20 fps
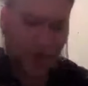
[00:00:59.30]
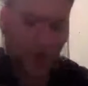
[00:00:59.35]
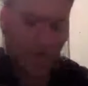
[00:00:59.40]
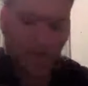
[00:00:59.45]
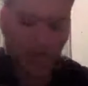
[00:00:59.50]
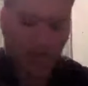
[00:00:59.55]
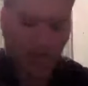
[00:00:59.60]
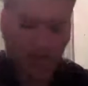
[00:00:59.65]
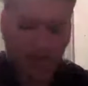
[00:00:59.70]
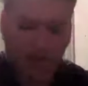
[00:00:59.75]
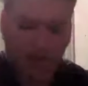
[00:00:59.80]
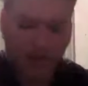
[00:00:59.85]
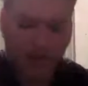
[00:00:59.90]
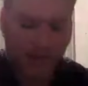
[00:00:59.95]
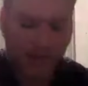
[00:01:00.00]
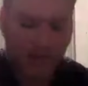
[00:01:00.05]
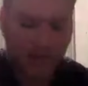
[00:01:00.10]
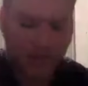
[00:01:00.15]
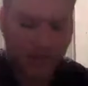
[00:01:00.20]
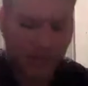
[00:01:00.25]
we're only
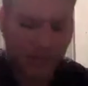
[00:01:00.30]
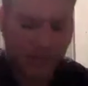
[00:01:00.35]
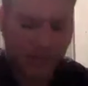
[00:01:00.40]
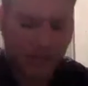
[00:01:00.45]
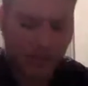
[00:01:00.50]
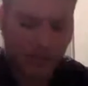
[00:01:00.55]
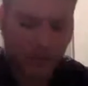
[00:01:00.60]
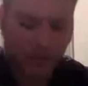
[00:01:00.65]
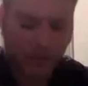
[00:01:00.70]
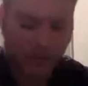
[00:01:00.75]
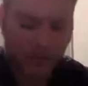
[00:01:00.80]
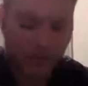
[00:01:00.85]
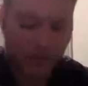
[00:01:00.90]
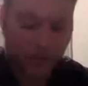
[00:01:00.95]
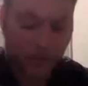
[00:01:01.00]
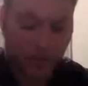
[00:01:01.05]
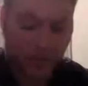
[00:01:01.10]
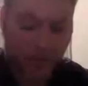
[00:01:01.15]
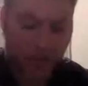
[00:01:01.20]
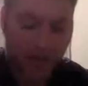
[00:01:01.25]
going to read the.
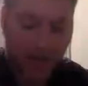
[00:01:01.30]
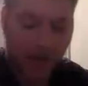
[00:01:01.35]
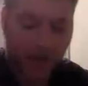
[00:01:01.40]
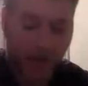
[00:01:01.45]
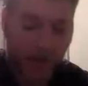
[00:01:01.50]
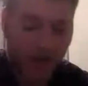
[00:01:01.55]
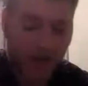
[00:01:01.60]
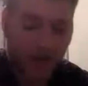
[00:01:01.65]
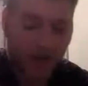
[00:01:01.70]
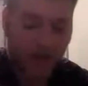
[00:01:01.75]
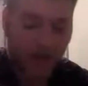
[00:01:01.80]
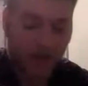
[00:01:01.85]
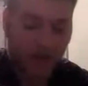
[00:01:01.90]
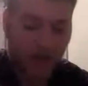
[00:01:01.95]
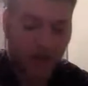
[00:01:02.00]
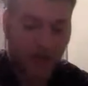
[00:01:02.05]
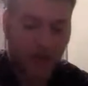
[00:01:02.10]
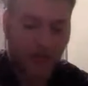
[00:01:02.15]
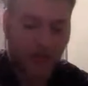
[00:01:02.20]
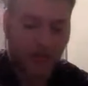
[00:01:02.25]
Oh wow, yes,
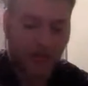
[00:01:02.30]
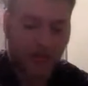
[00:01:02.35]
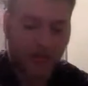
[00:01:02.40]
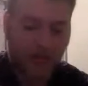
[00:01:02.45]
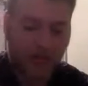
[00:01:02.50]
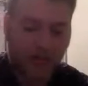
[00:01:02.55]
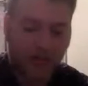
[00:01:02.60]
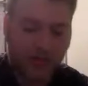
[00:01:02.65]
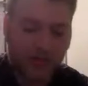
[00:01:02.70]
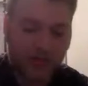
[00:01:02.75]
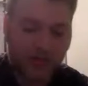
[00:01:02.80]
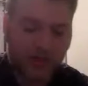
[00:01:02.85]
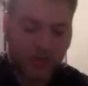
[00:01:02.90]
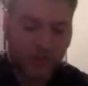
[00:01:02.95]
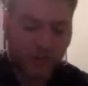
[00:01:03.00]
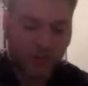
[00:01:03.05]
we're only going to read the